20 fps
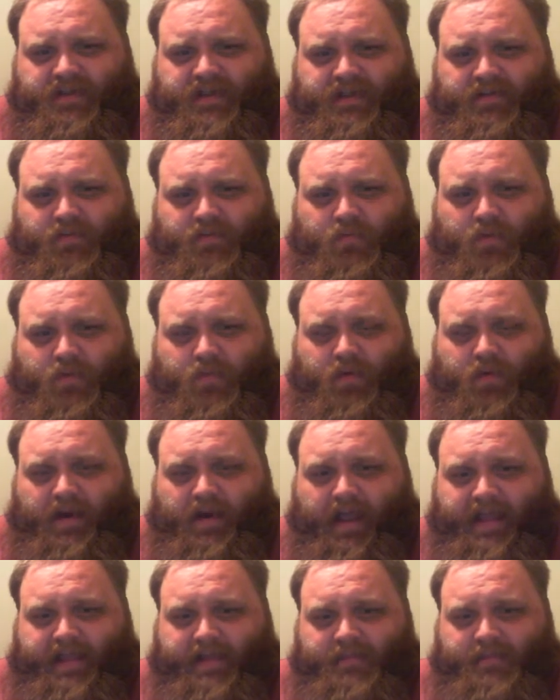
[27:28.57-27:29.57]
where
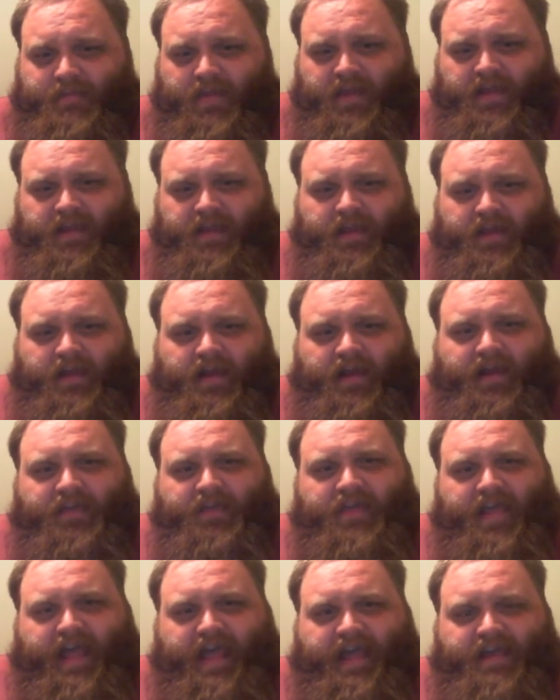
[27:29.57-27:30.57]
I am,
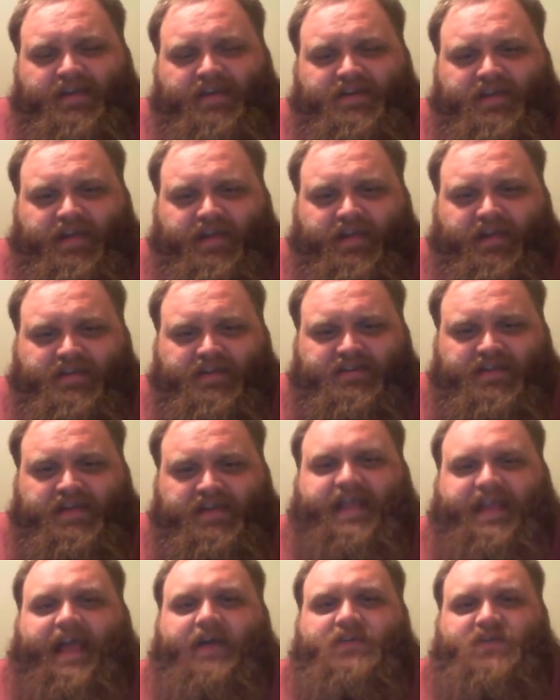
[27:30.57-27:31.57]
they had a
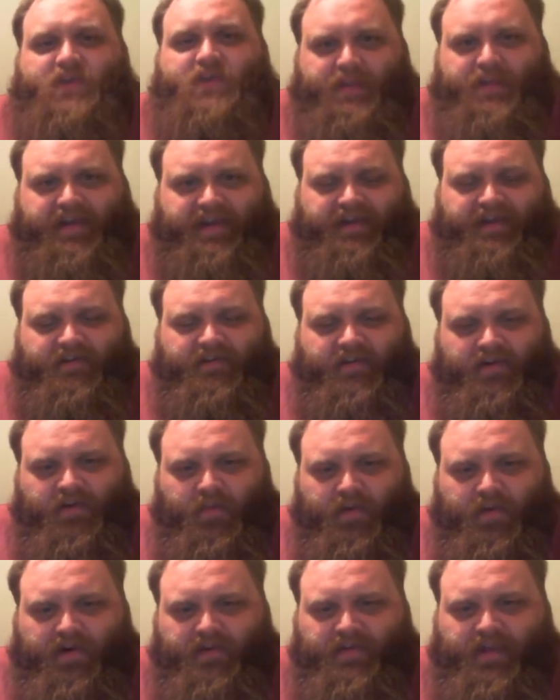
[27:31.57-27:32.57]
city council meeting
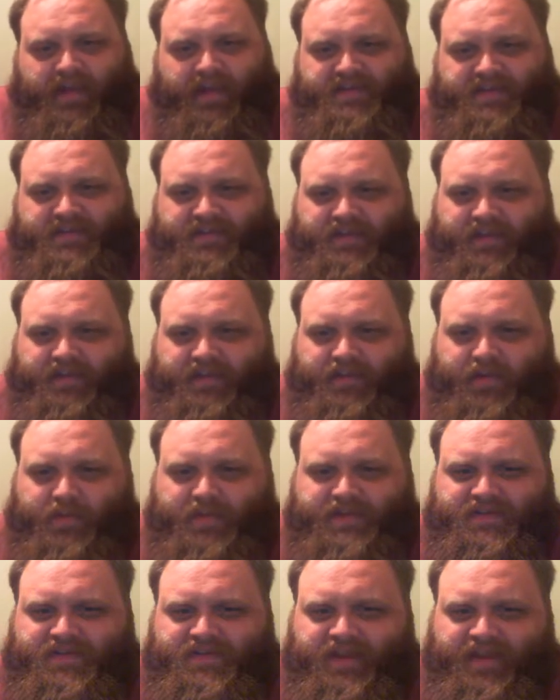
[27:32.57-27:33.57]
where there
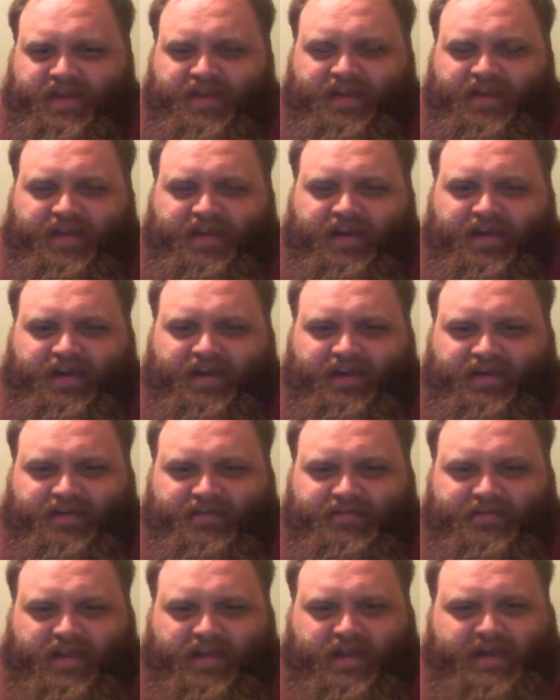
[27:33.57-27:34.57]
was
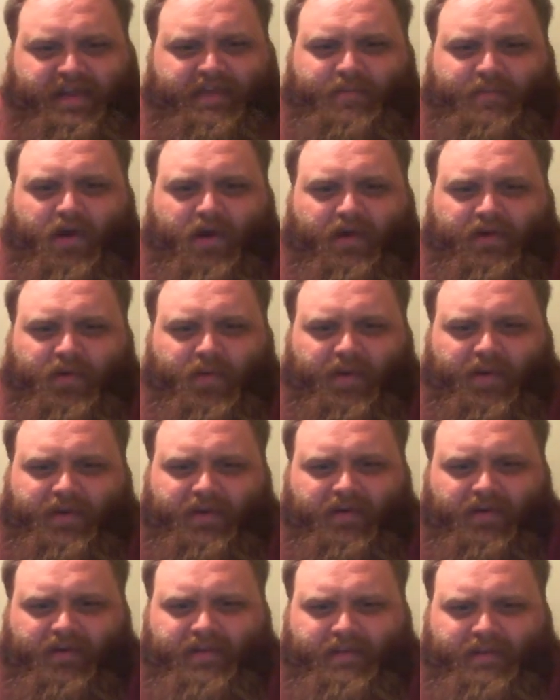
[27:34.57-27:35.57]
an
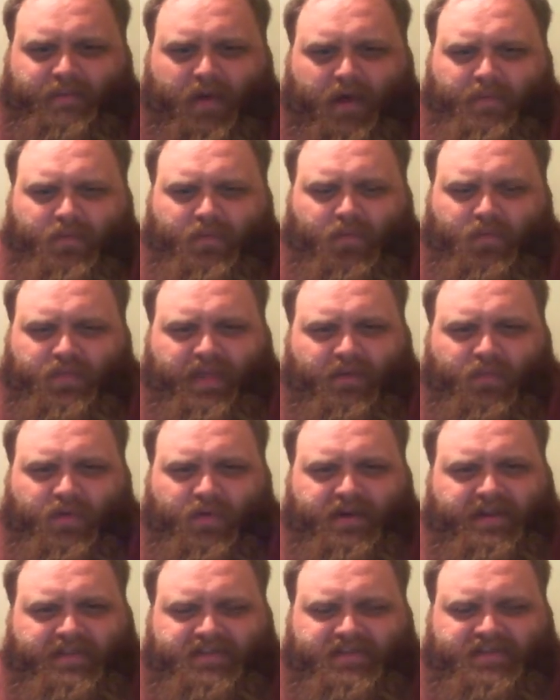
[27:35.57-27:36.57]
imam that
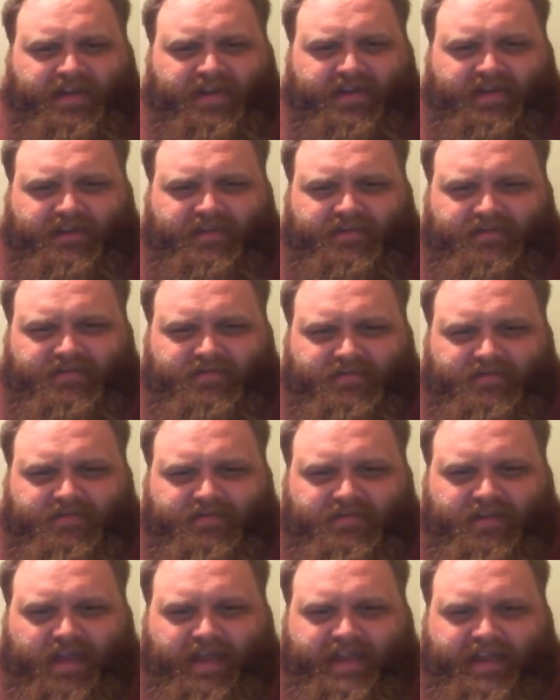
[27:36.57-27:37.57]
wanted
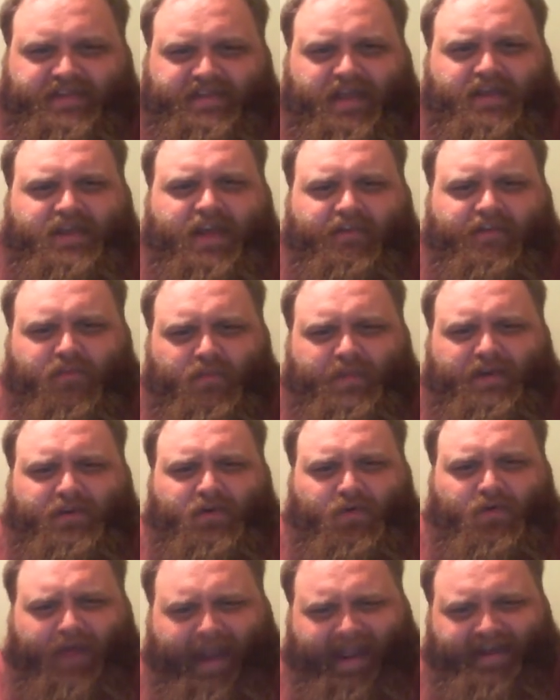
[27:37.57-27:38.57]
a government
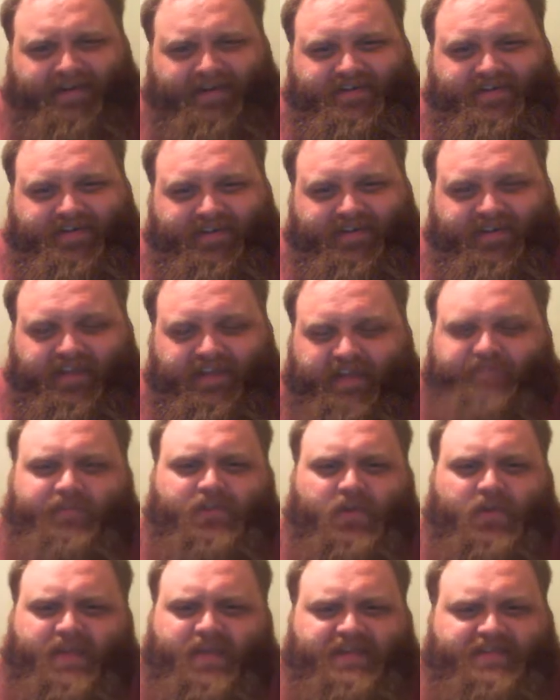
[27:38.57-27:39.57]
grant.
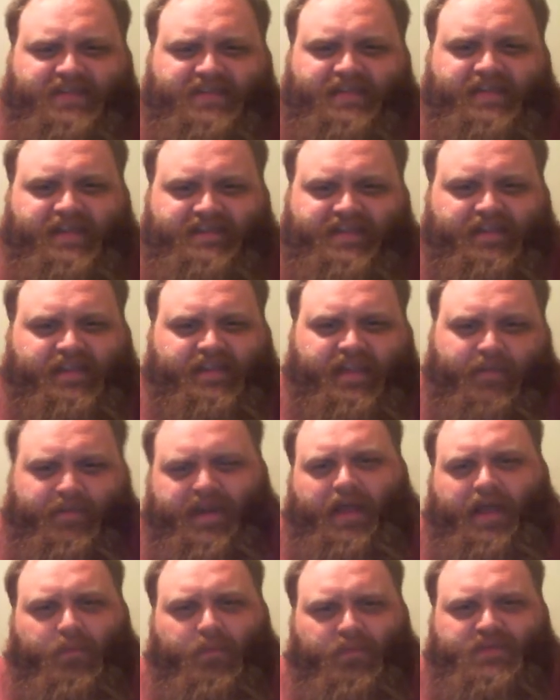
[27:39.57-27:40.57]
Even though they said that they
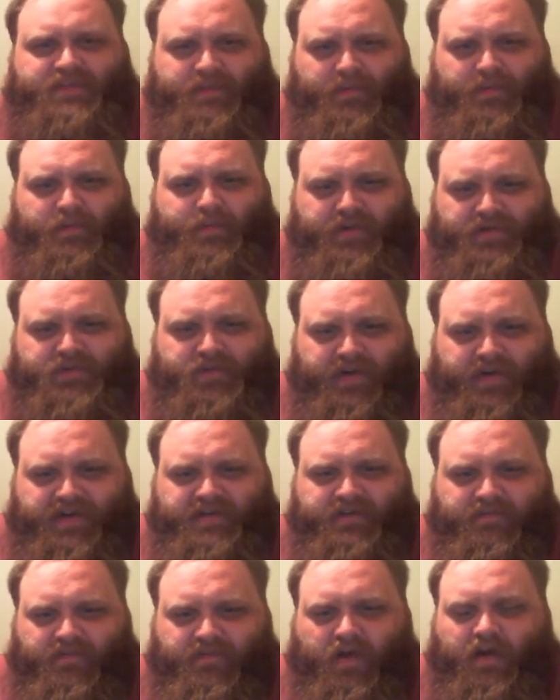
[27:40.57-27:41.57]
would help with some
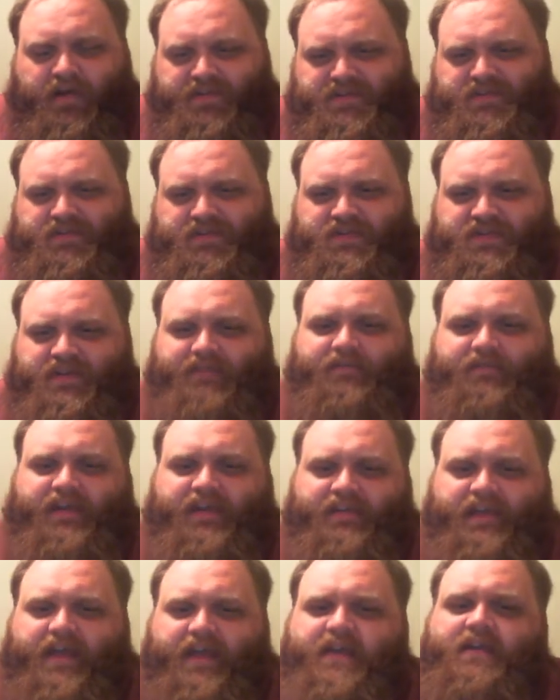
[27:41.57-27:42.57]
administrative costs and stuff
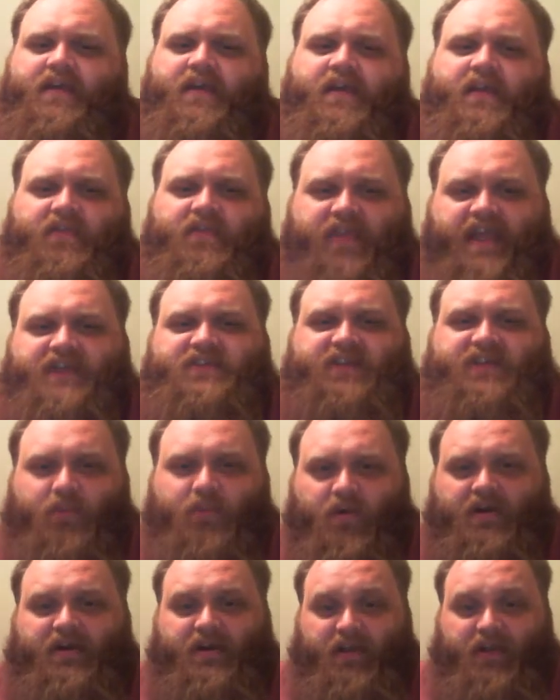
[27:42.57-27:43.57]
like that, they actually
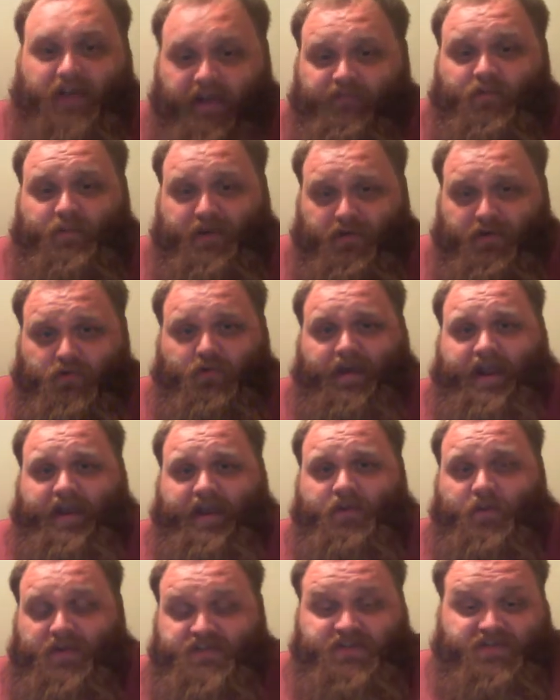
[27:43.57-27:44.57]
wanted a government
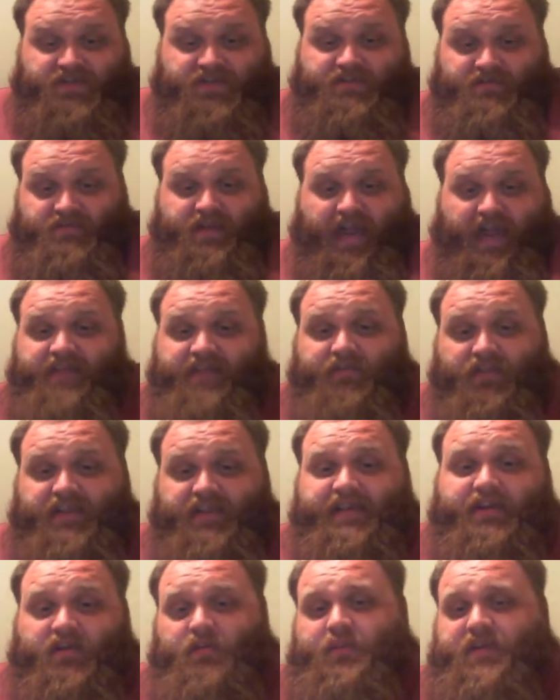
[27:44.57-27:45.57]
grant, which is kind of
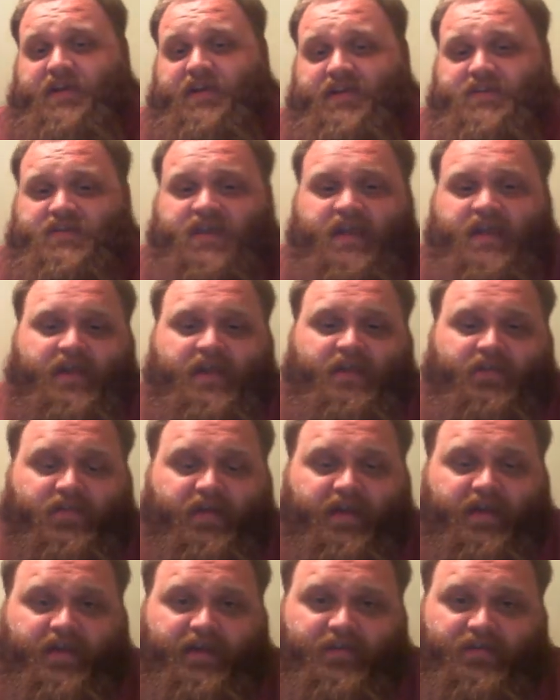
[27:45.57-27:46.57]
illegal because
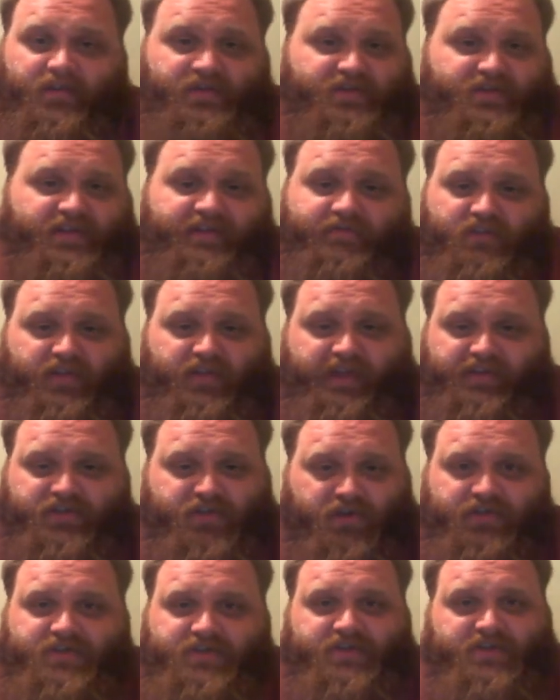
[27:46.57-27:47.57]
there's even
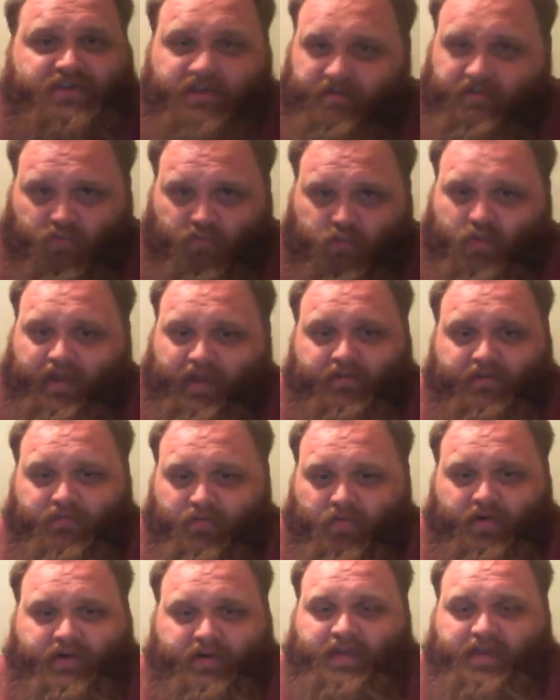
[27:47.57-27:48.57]
churches that have applied
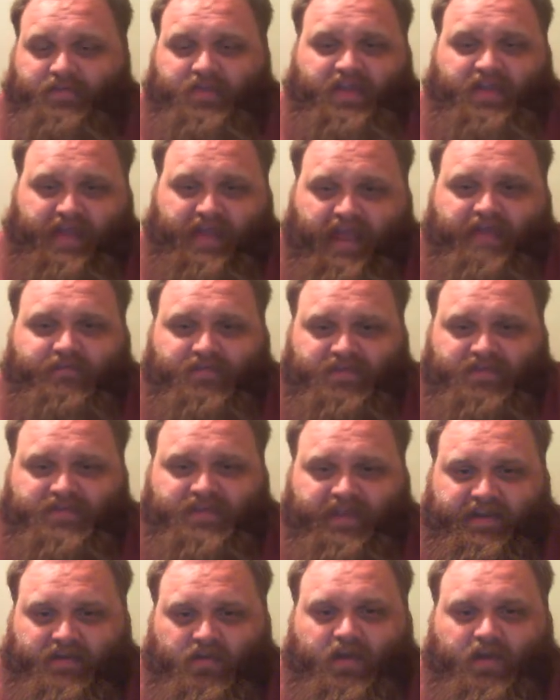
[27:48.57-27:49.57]
for it, and they have
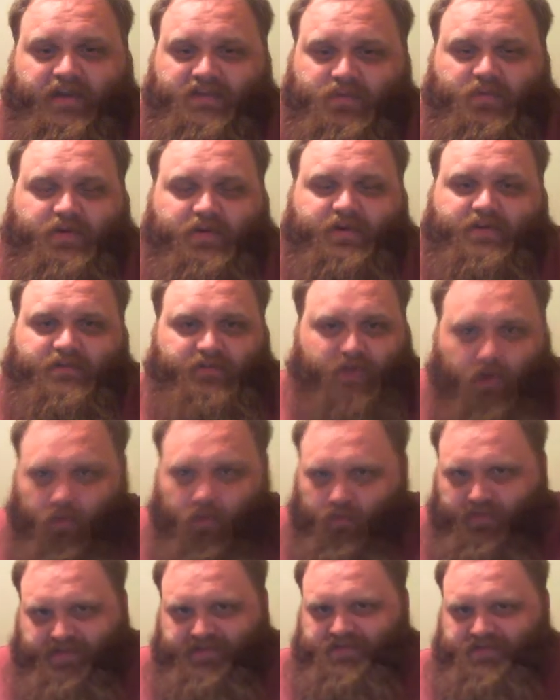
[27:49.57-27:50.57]
this clause where no
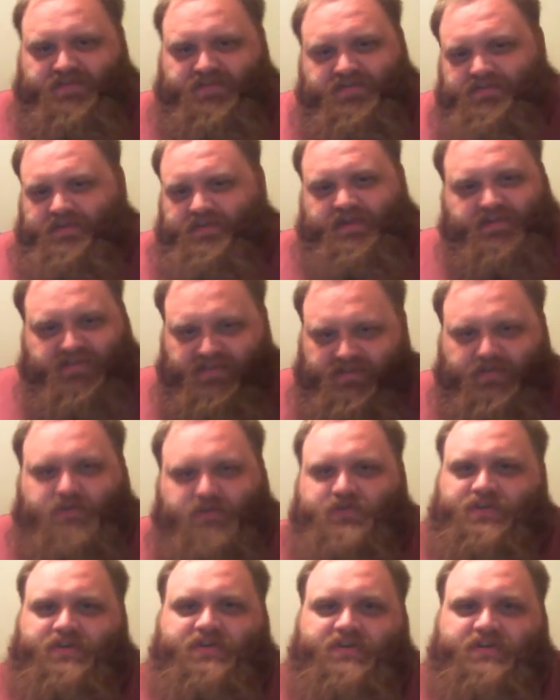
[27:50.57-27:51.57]
religious
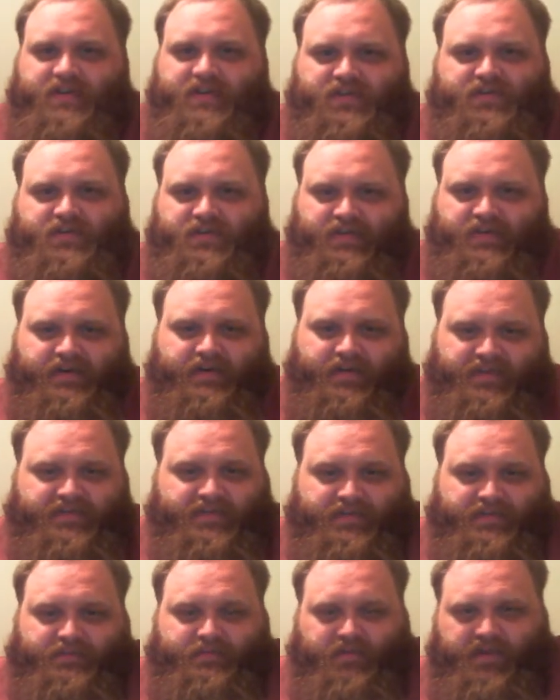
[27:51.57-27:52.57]
institution is
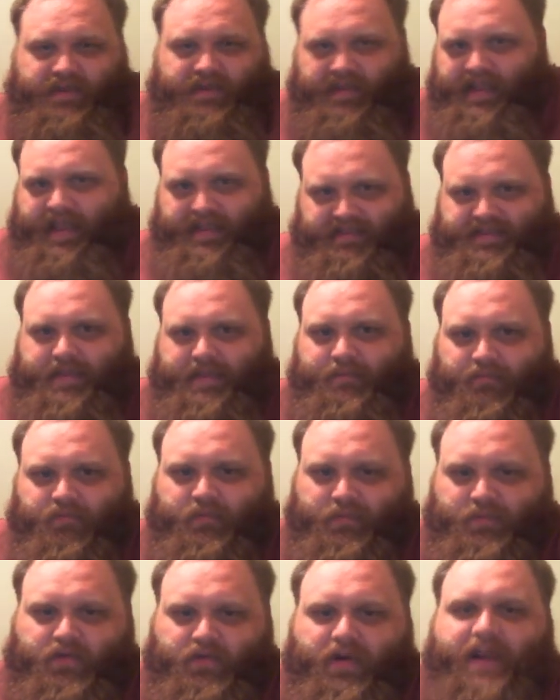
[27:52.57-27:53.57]
it's exempt
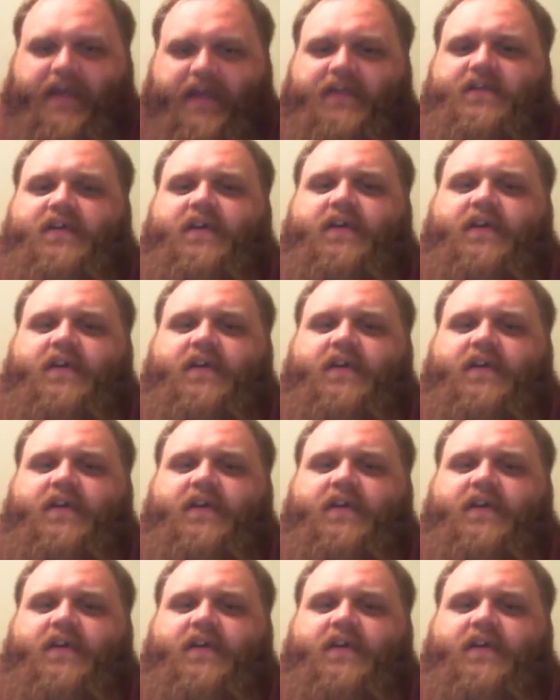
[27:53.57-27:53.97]
from the grant.